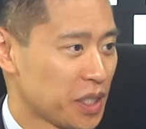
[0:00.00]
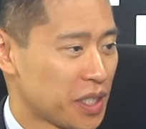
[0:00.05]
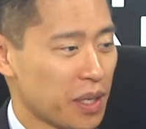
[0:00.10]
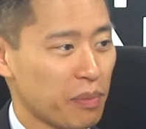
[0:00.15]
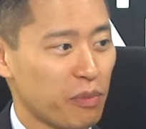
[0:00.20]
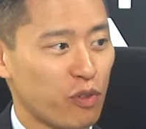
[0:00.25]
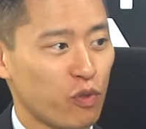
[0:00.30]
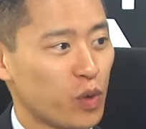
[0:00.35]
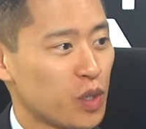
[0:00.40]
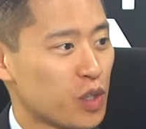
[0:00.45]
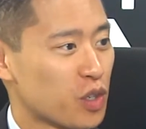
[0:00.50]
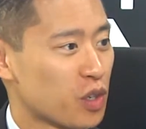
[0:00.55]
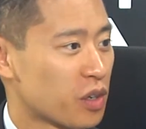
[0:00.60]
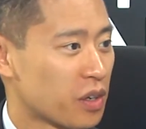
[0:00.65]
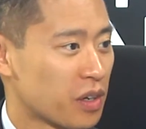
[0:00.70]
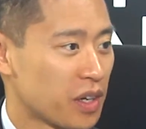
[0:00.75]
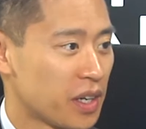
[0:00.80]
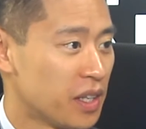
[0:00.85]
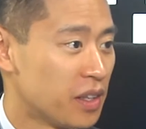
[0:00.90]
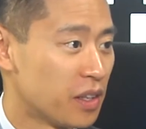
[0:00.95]
some of which
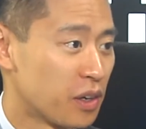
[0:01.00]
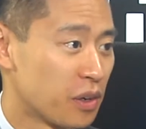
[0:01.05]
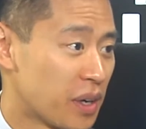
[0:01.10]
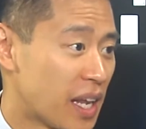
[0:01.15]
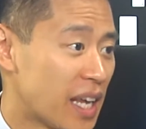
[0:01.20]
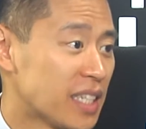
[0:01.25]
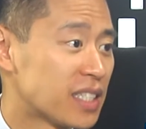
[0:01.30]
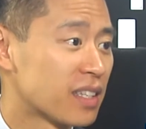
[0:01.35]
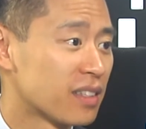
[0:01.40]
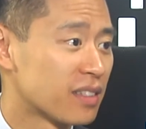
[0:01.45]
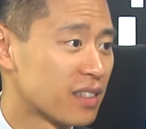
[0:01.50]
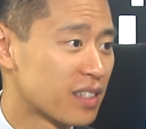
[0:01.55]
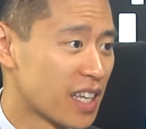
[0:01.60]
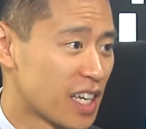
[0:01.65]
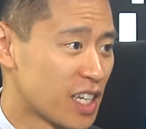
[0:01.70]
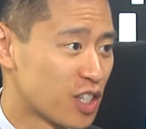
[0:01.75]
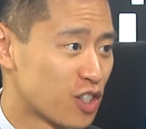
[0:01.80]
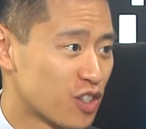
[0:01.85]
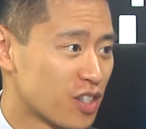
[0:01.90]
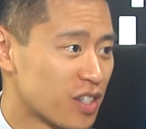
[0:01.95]
are in their nascent
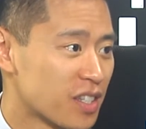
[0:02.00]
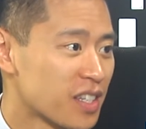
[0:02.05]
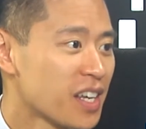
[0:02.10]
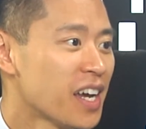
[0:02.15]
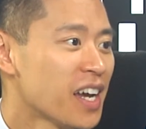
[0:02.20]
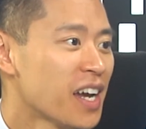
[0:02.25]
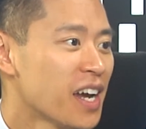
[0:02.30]
stages,